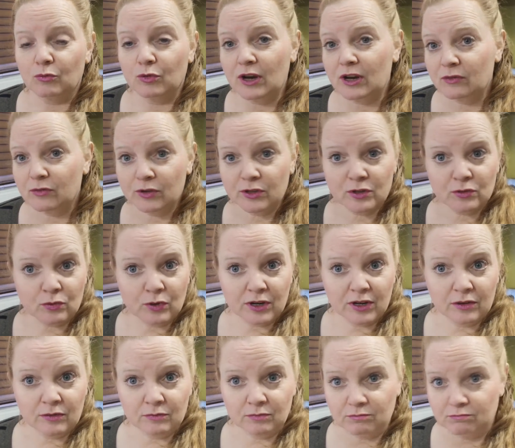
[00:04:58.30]
breakfast,
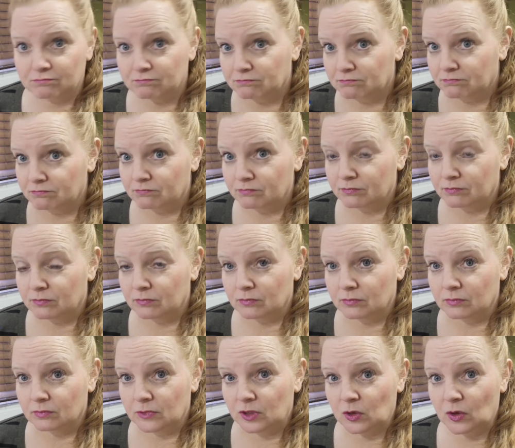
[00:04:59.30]
what
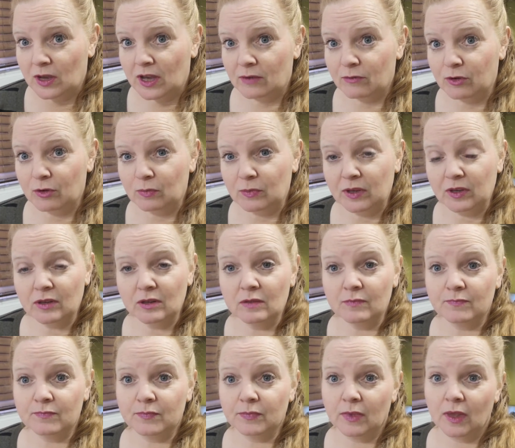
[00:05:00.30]
you have your
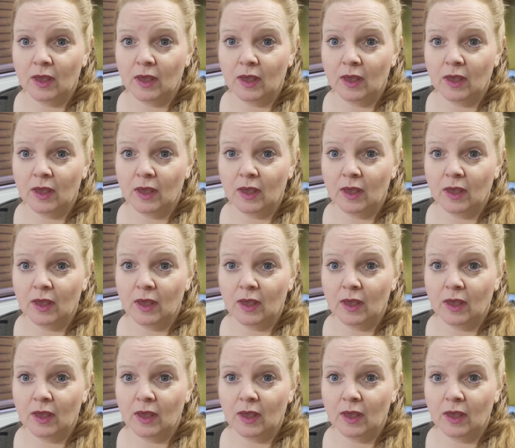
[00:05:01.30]
meal,